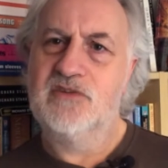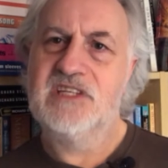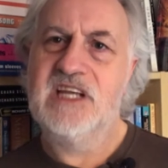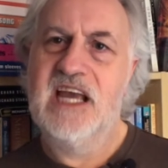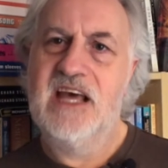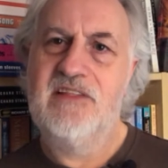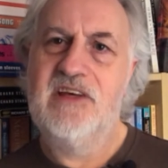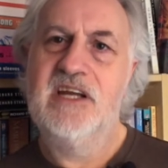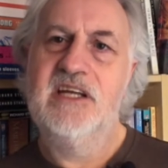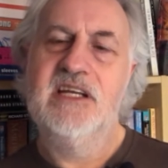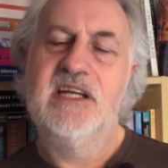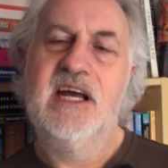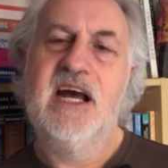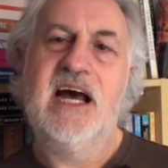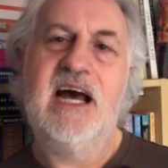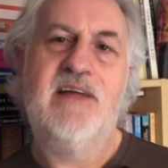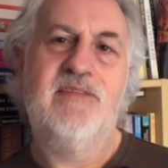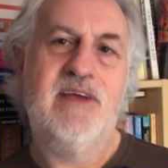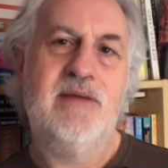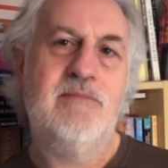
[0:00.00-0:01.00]
together,
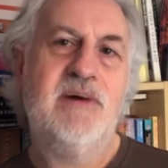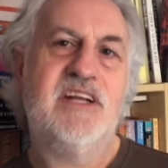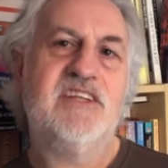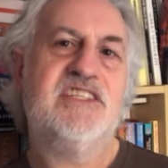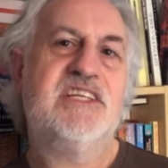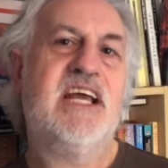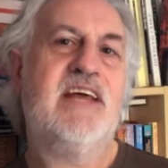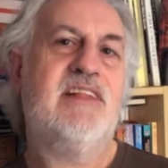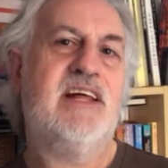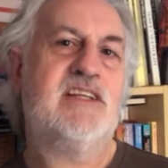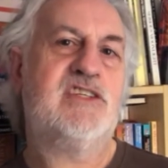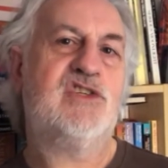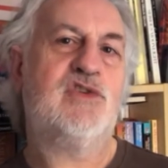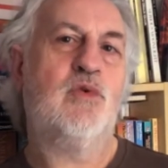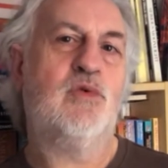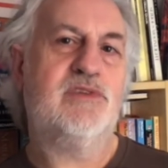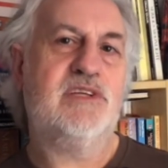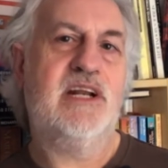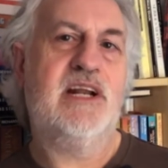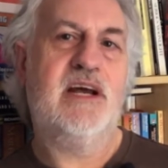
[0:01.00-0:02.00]
and they managed to get that
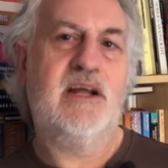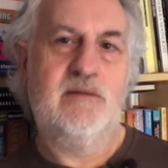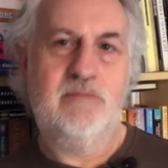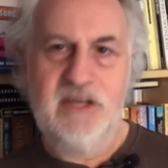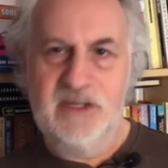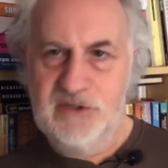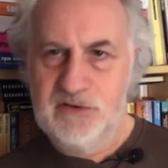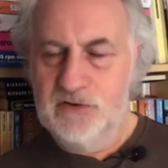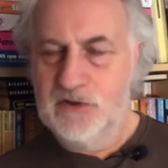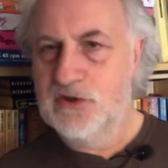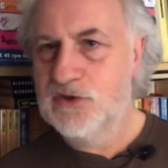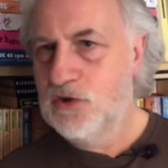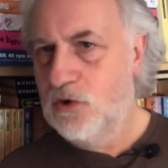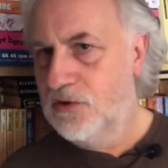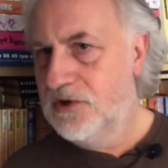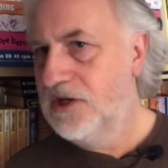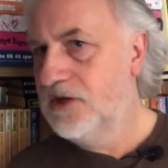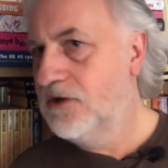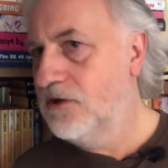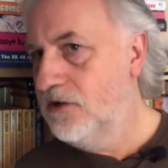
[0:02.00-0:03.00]
sorted out and make sure that
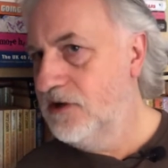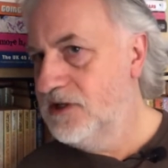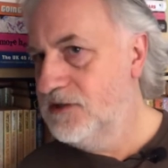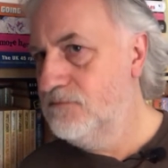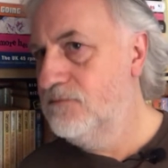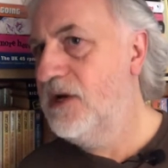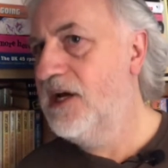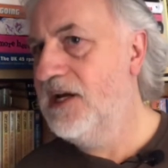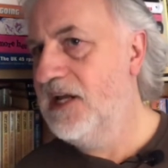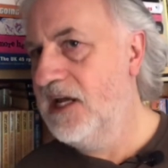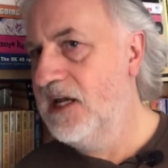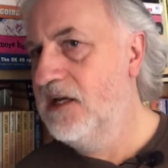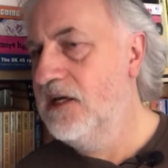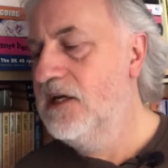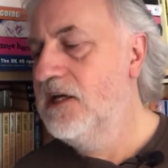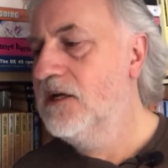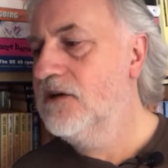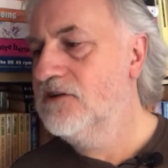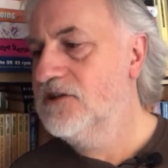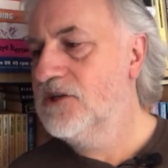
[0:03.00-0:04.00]
Tolkien got his money.
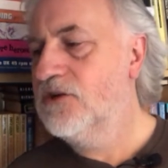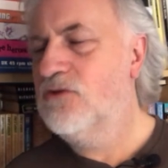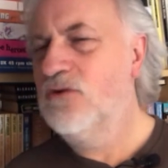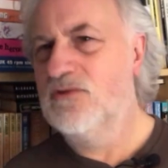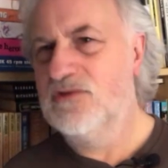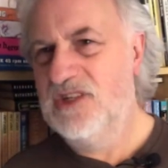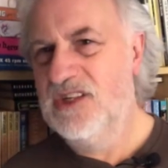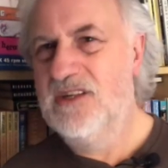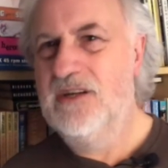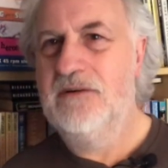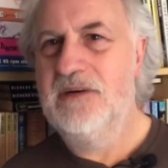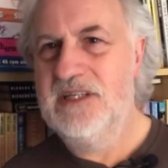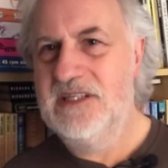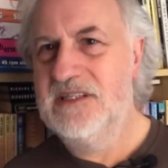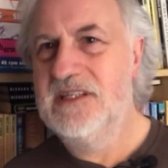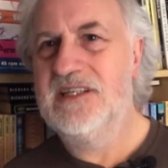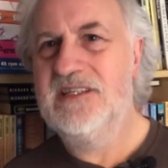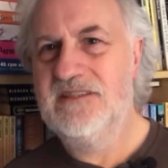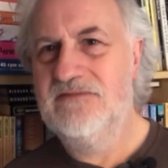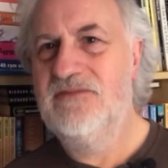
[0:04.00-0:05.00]
Because, of course, you know,
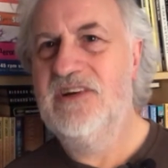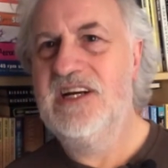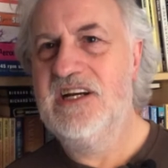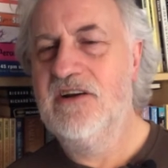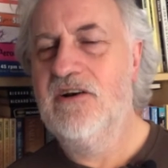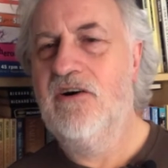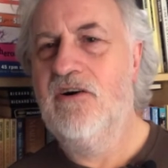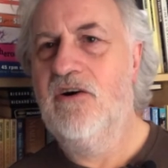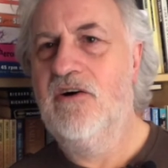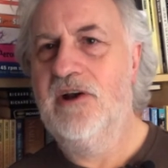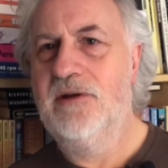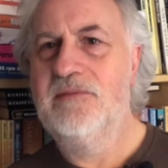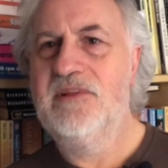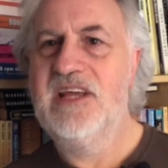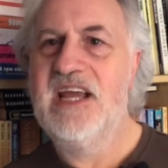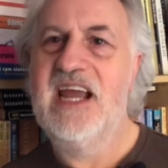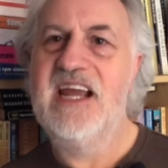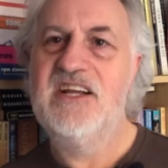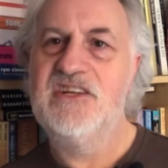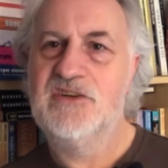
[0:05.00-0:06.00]
it's really not on. I mean,
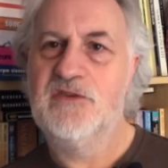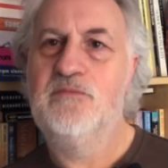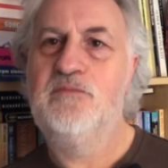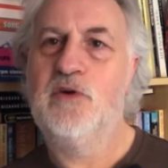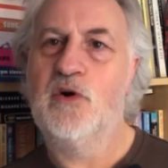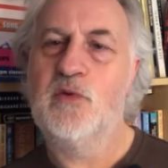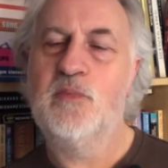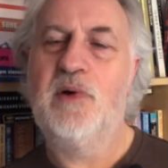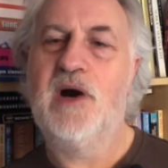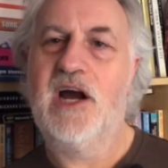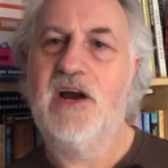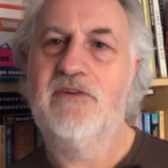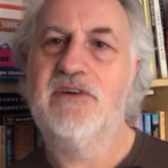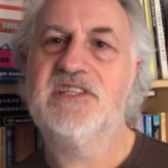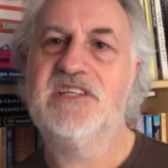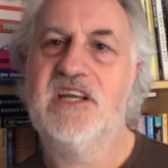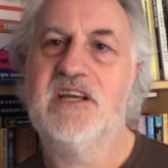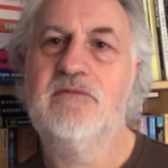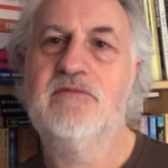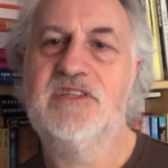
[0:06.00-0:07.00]
the age of book
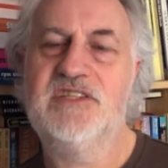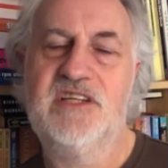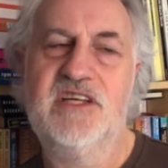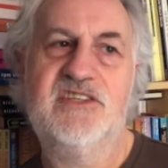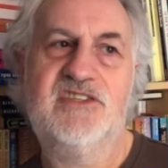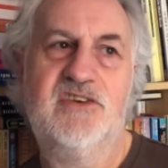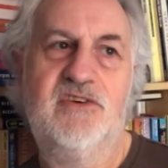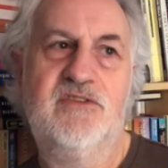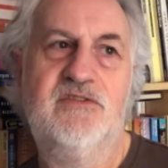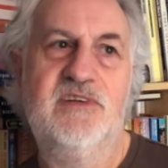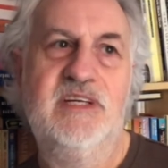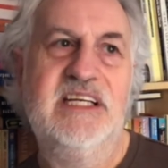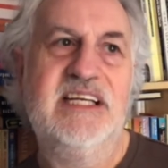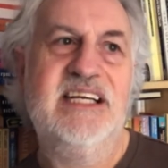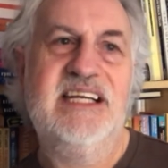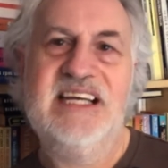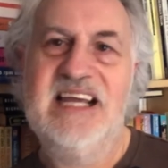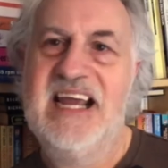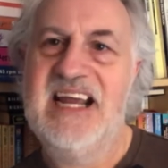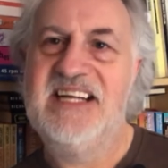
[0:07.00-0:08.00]
piracy was the sort of
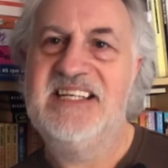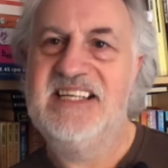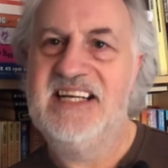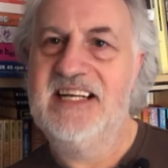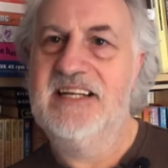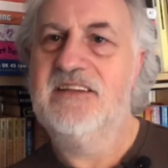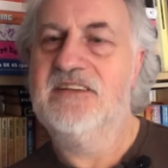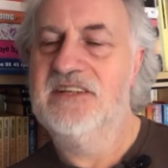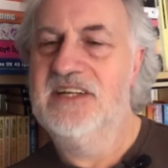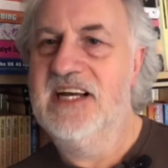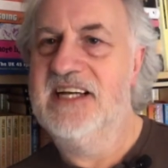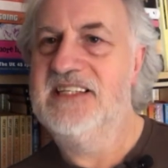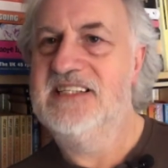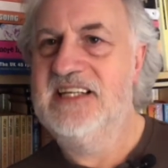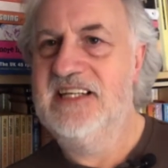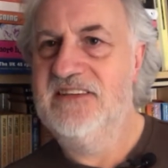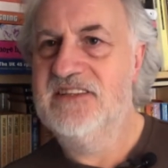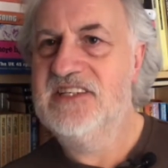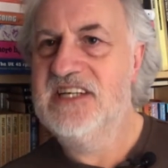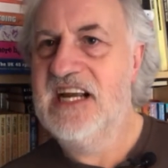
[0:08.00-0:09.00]
18th and
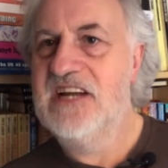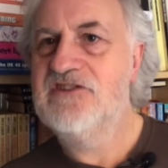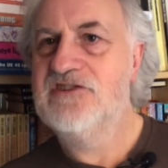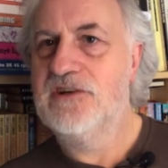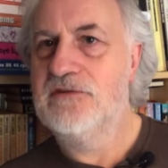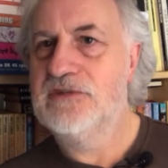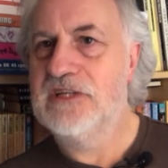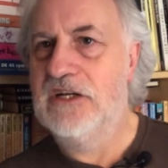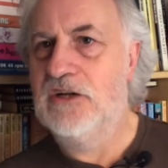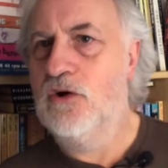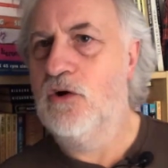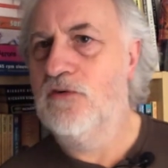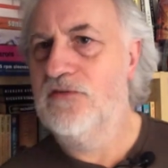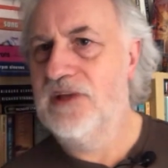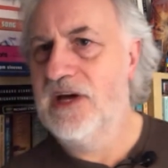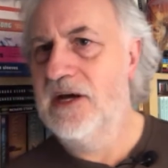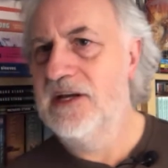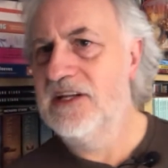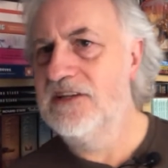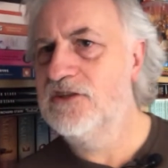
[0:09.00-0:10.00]
19th century. It was a lot of
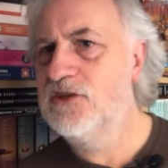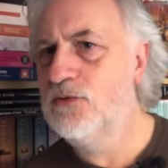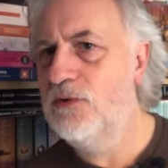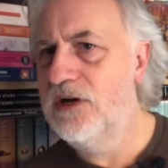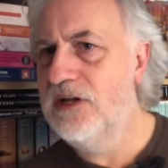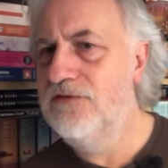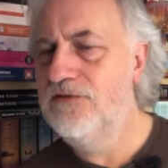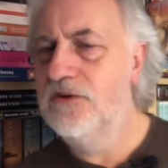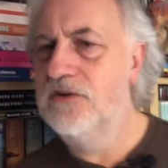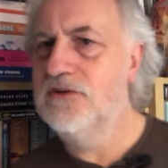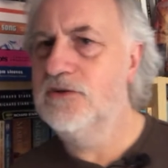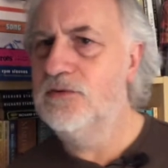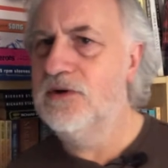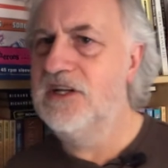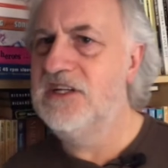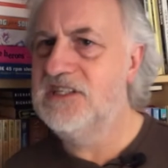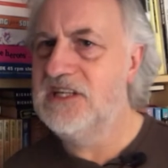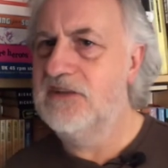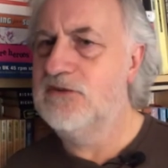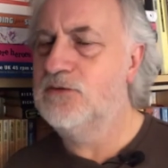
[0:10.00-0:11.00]
that. In the
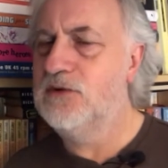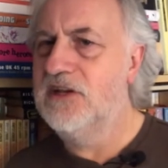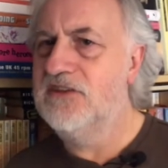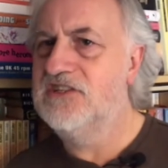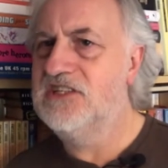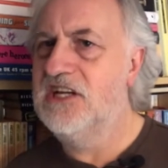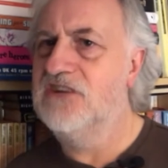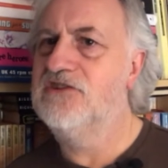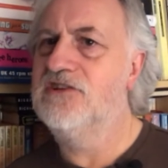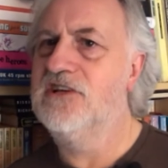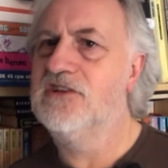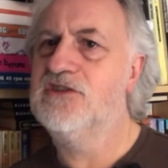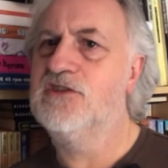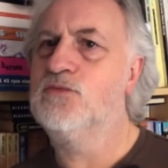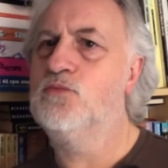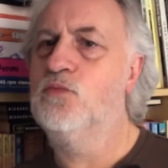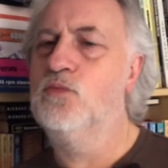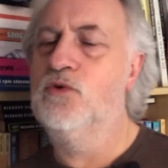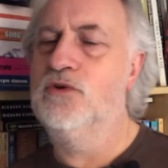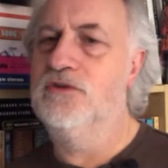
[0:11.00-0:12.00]
20th century, that
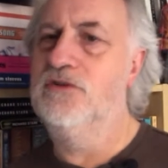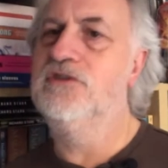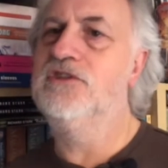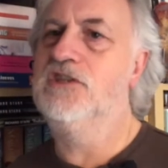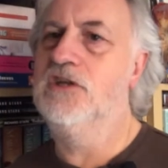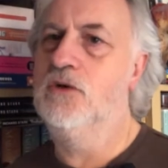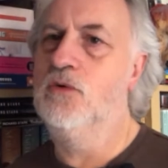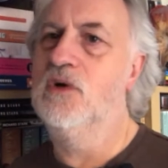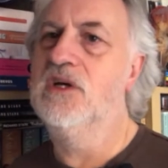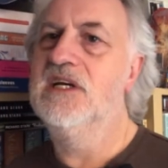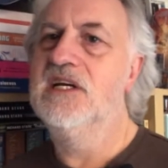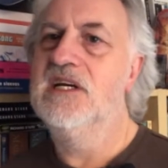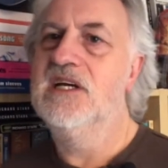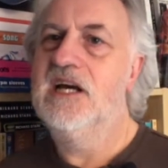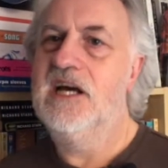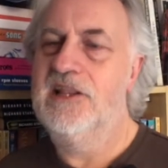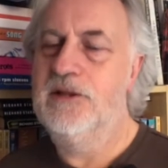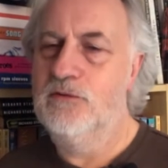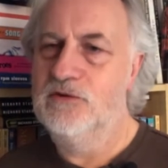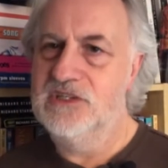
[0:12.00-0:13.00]
just wouldn't do,
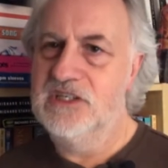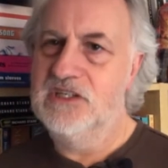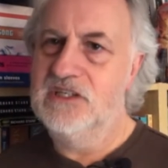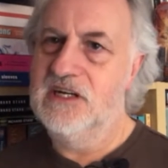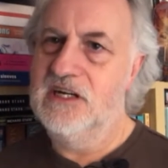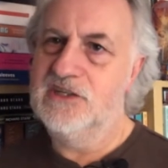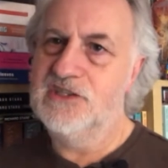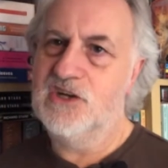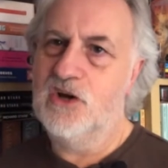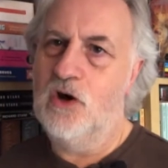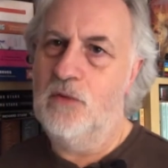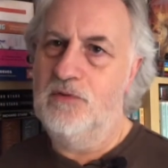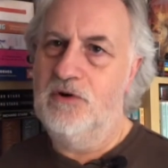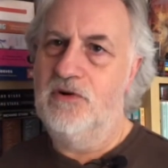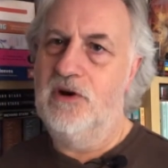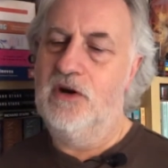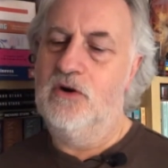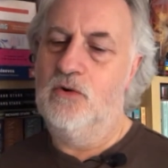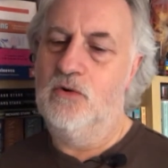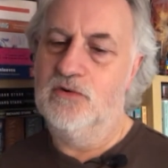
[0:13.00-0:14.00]
and there was international
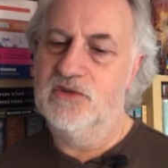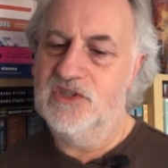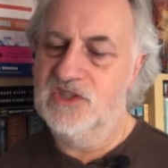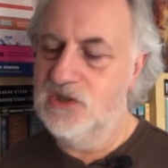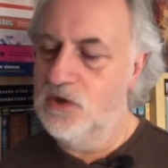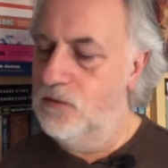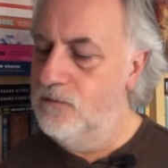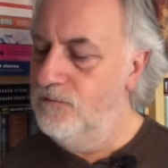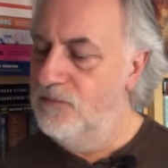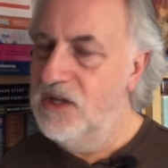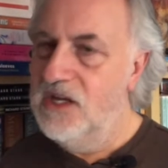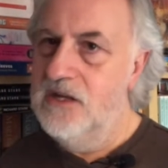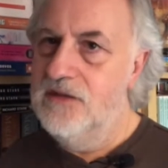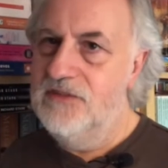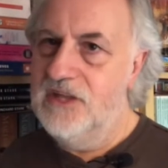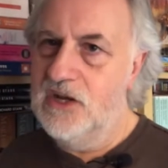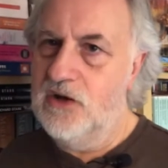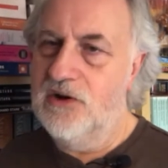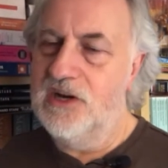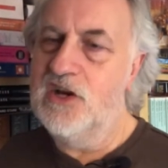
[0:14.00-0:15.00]
copyright laws. So
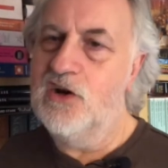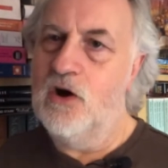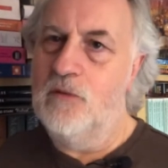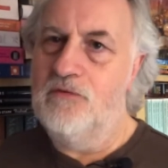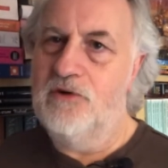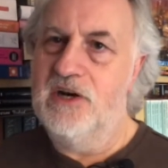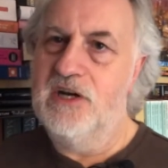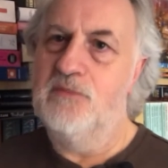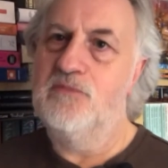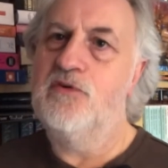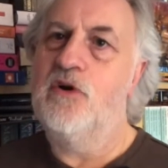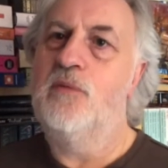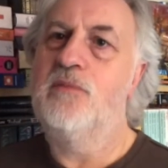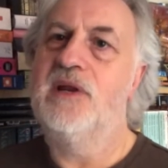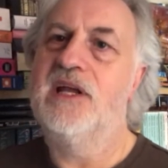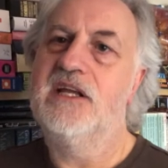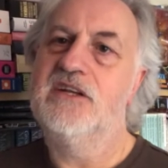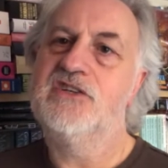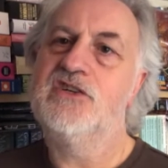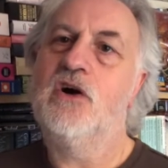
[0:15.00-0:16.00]
they got it copyrighted
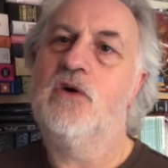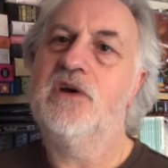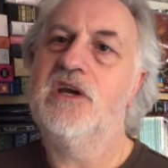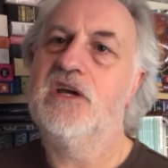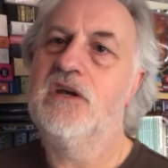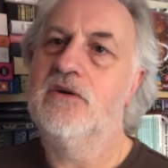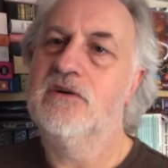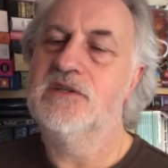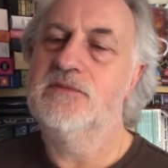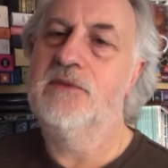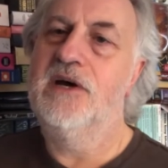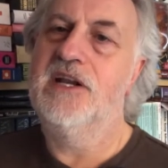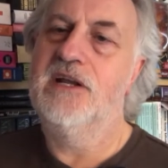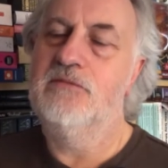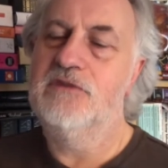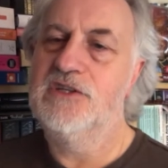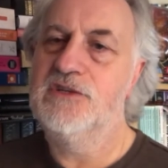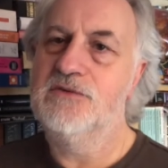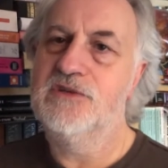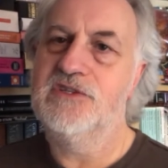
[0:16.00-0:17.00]
properly, and Tolkien got his money,
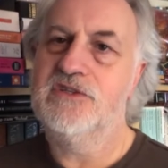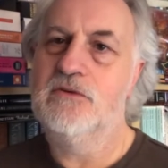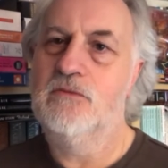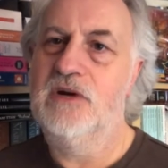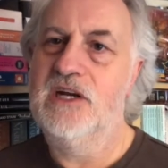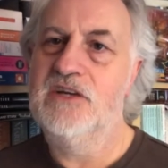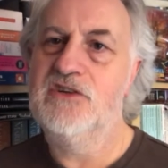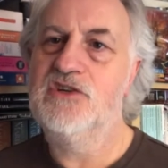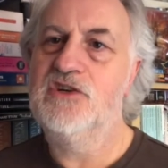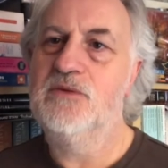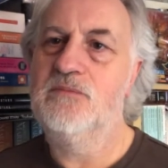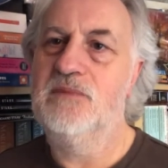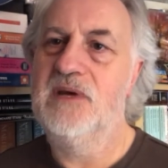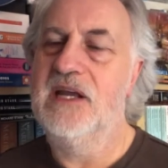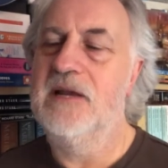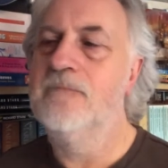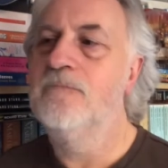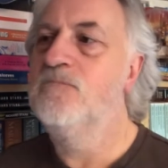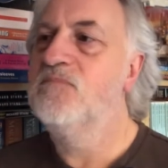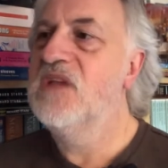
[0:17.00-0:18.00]
which was the way it should be.